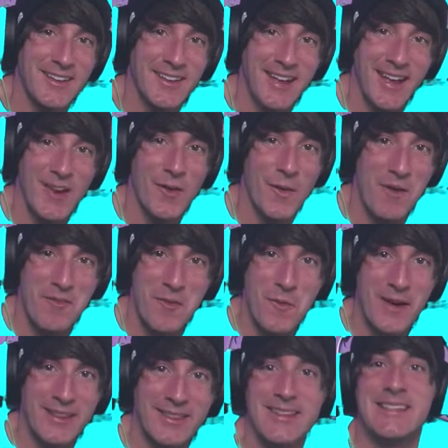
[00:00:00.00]
Hello
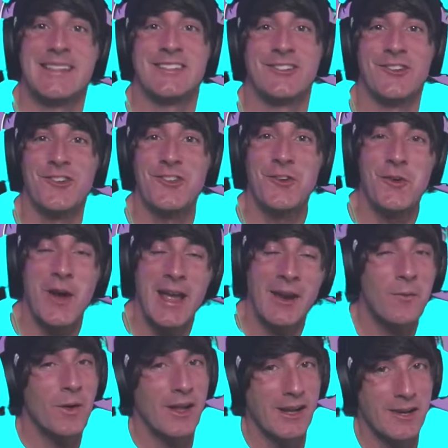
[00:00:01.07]
everyone, this is LuZu
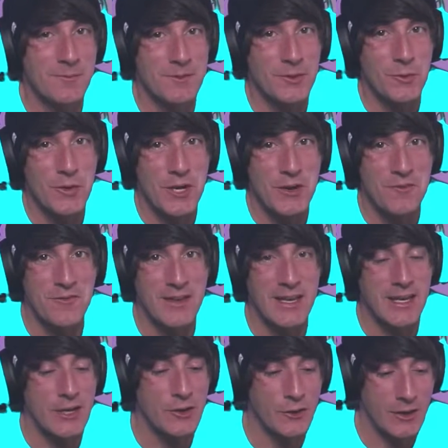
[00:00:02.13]
and welcome to a new
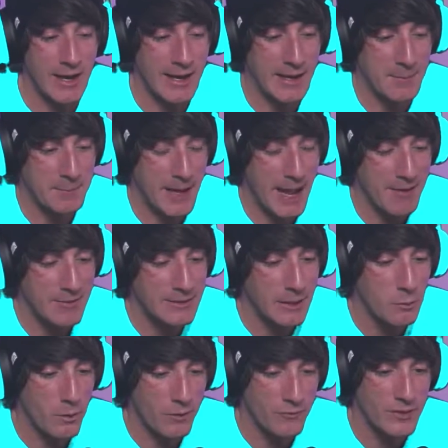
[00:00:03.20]
video. I haven't
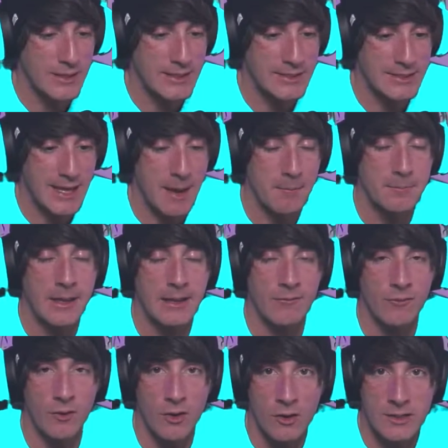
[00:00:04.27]
done one of these update
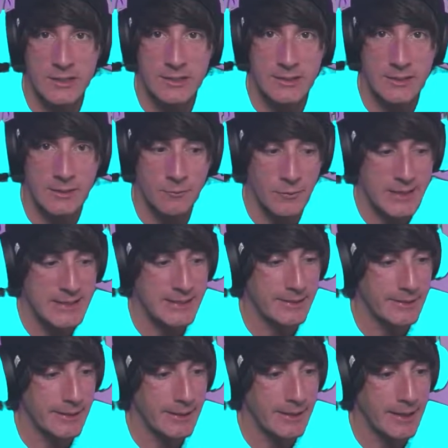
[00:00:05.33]
vlogs
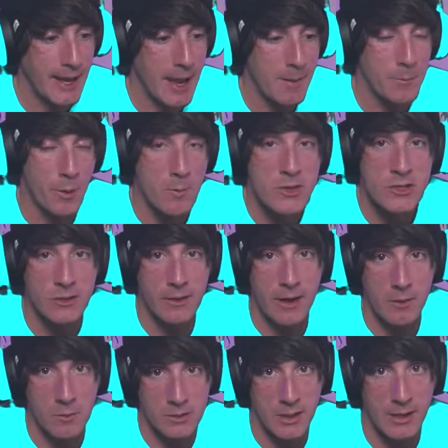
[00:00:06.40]
recently. I promised you that
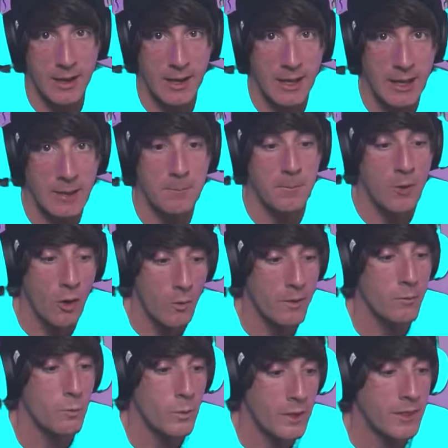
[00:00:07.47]
I was gonna keep
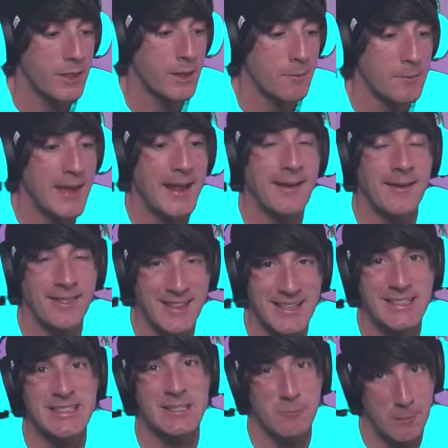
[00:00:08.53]
going with them, and
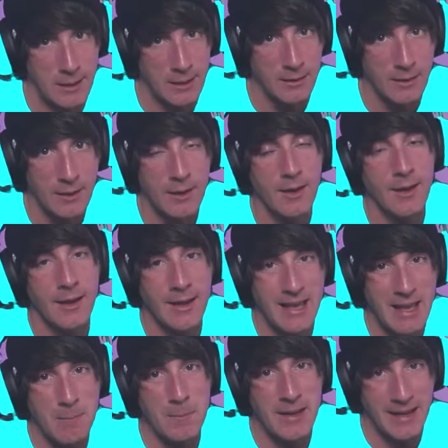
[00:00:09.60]
this is me
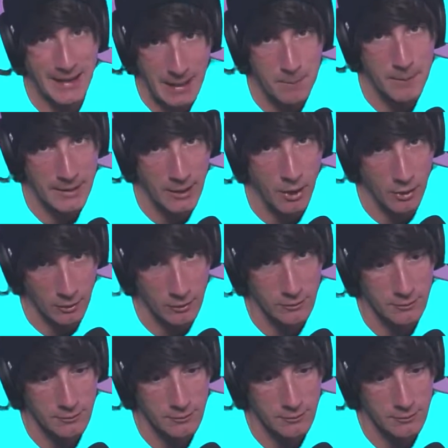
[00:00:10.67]
keeping going.